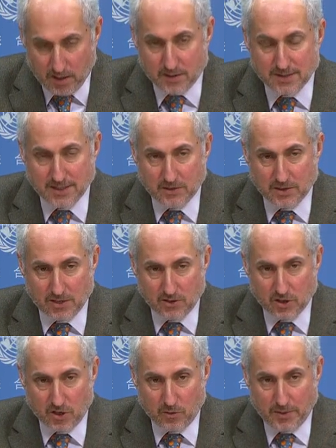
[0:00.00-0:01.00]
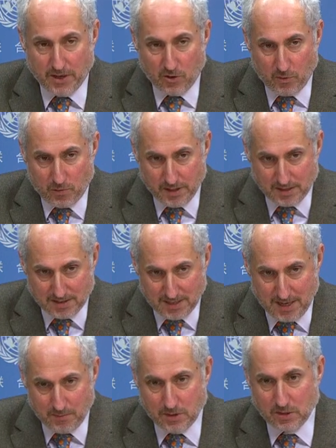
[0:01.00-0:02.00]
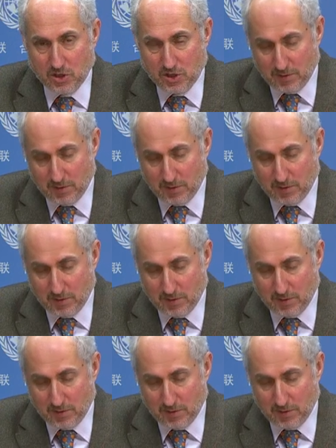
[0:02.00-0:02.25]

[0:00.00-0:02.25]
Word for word: Uh, the Secretary General will make opening statements.